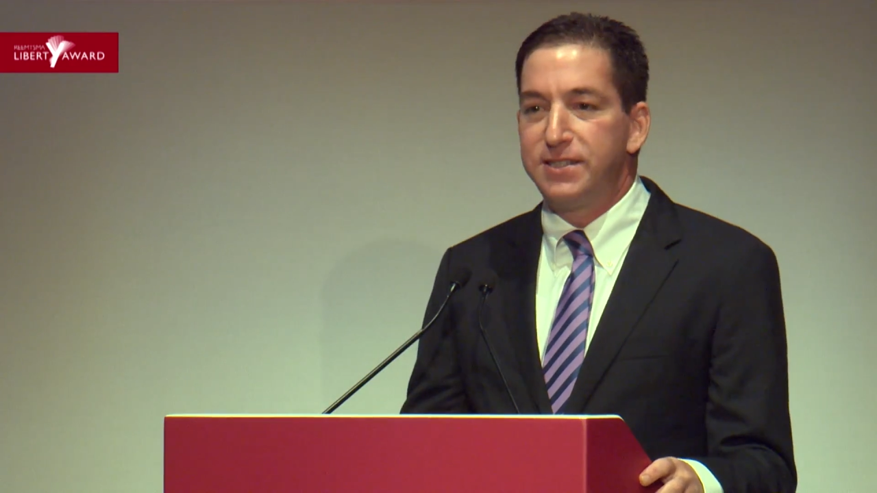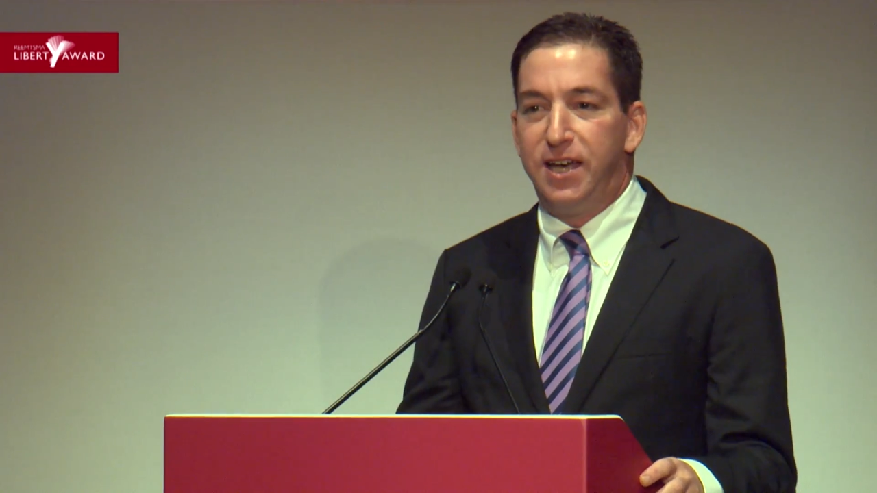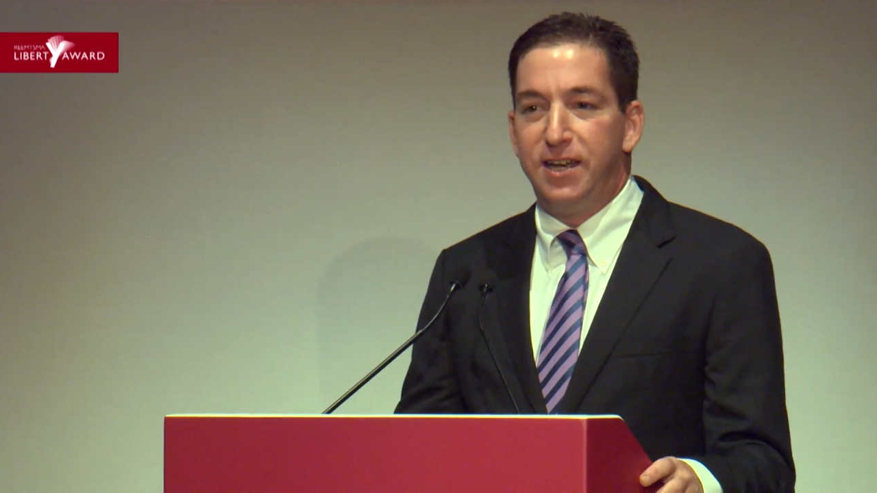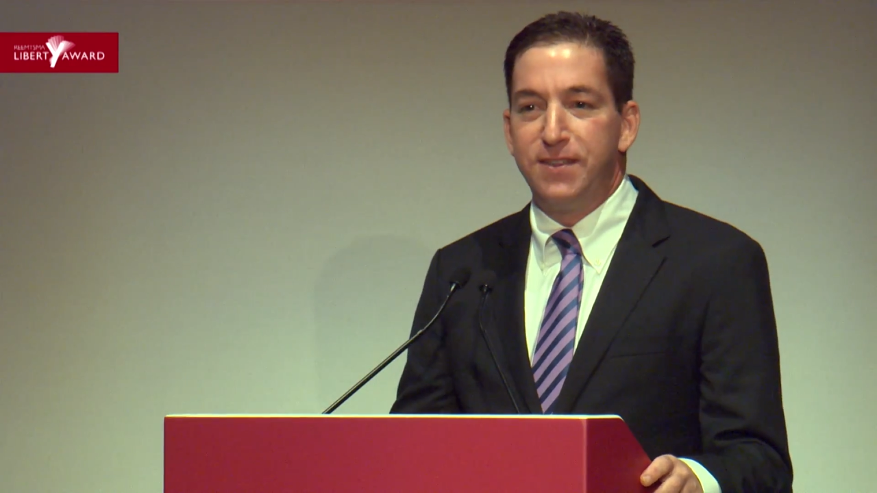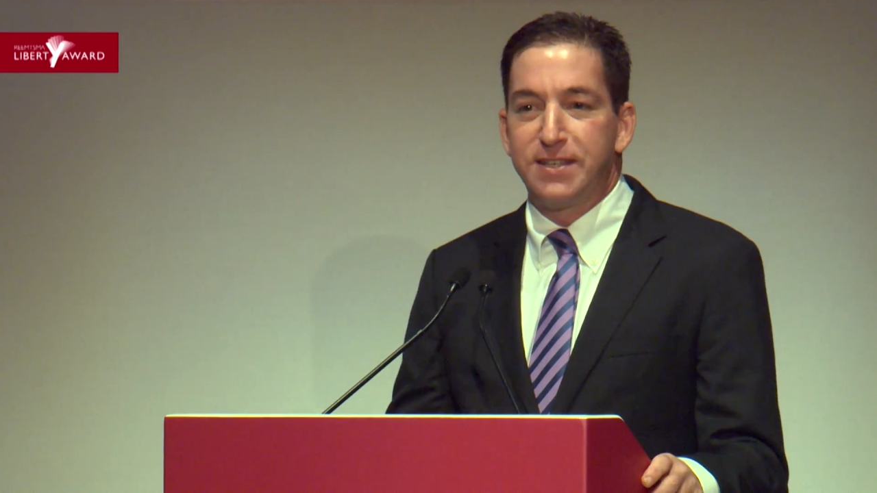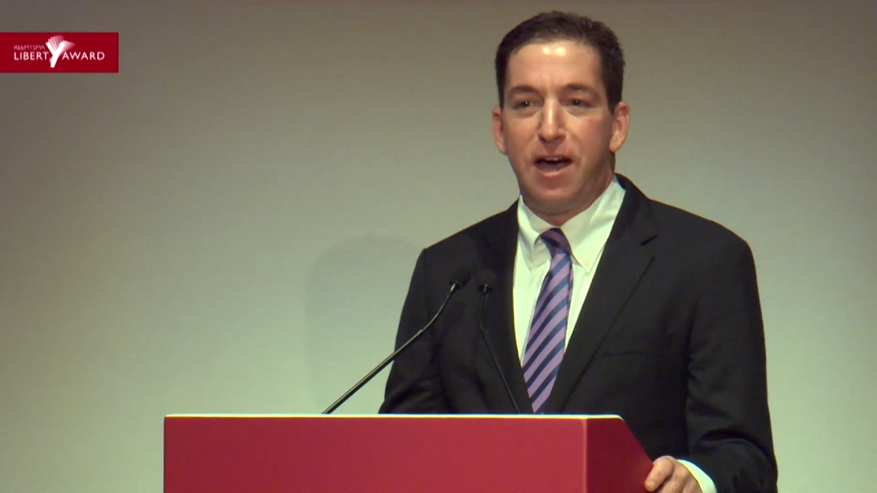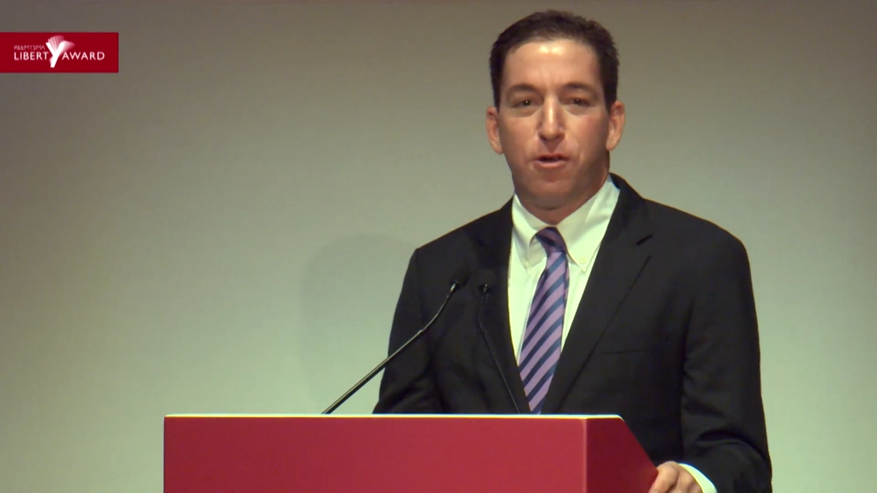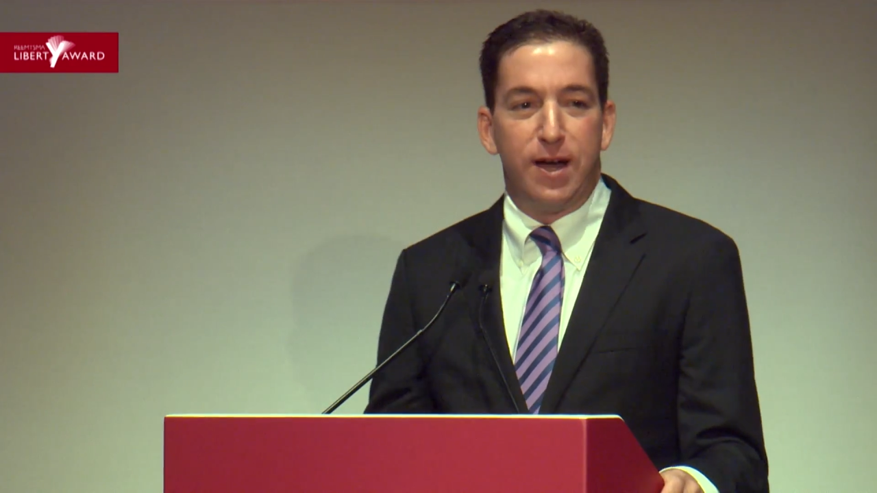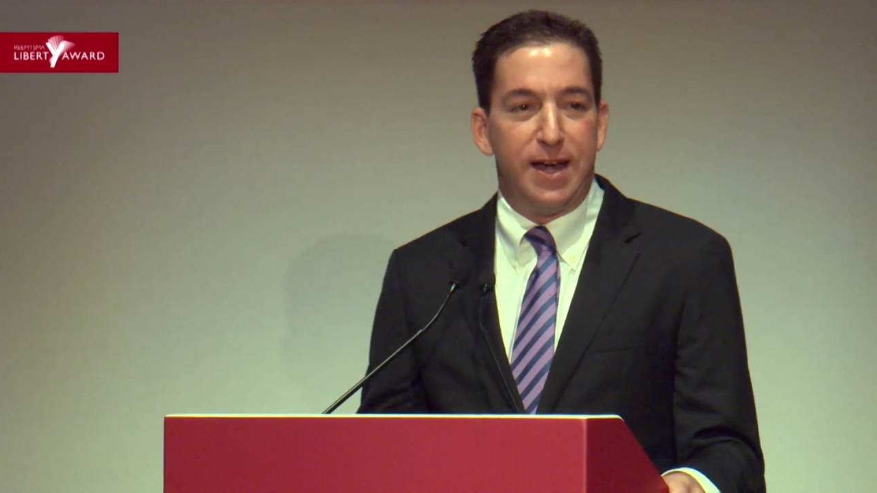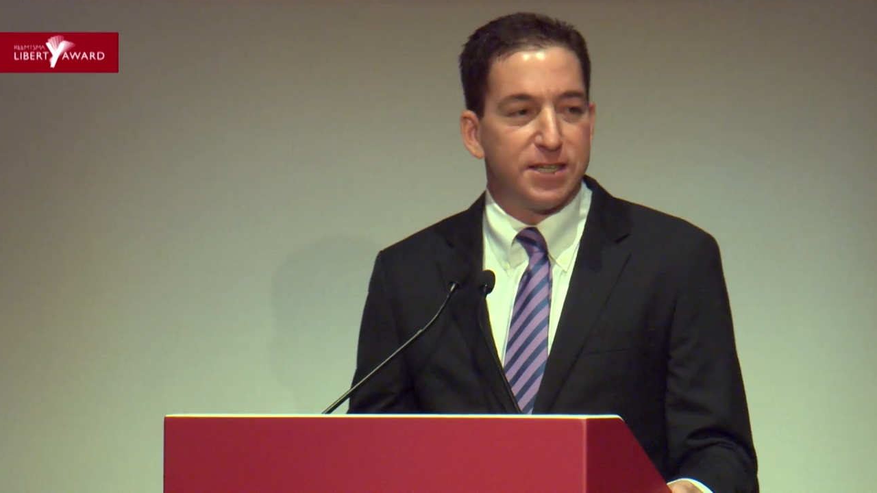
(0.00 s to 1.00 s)
that in the town
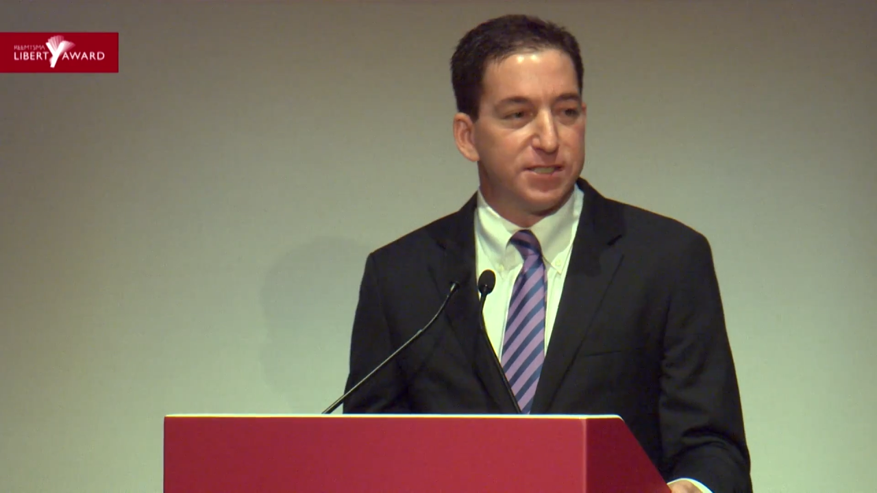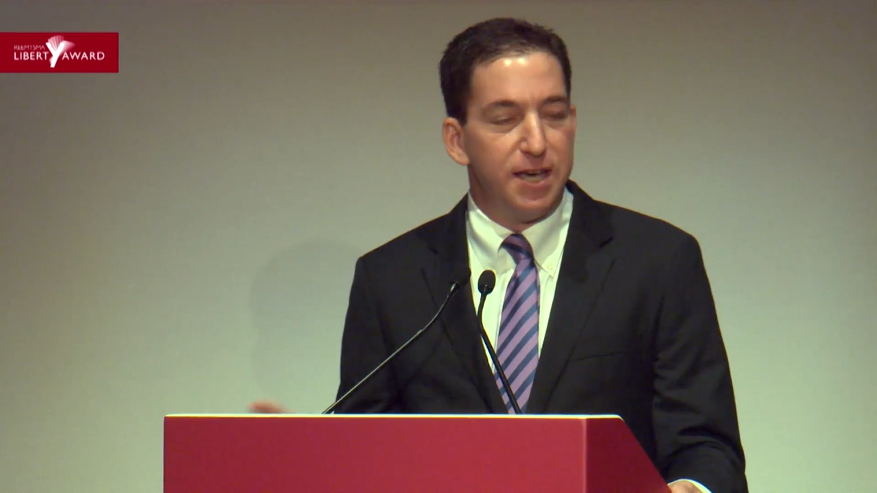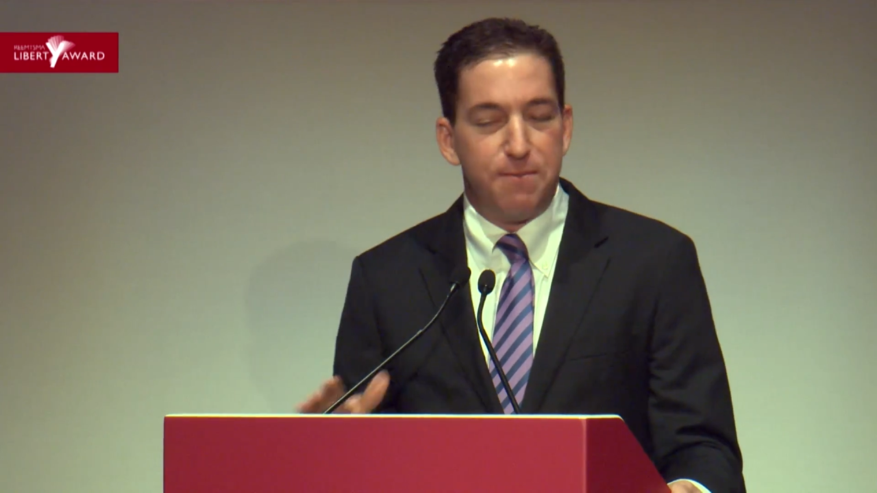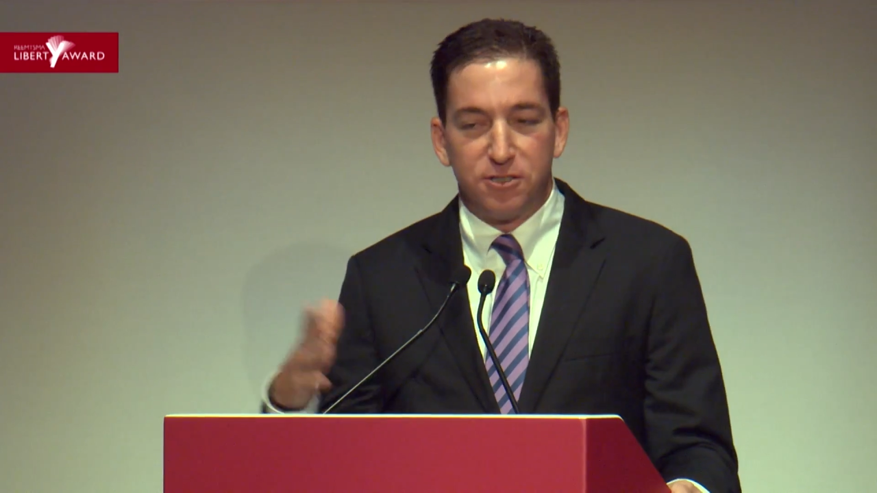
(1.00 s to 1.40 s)
right next to him,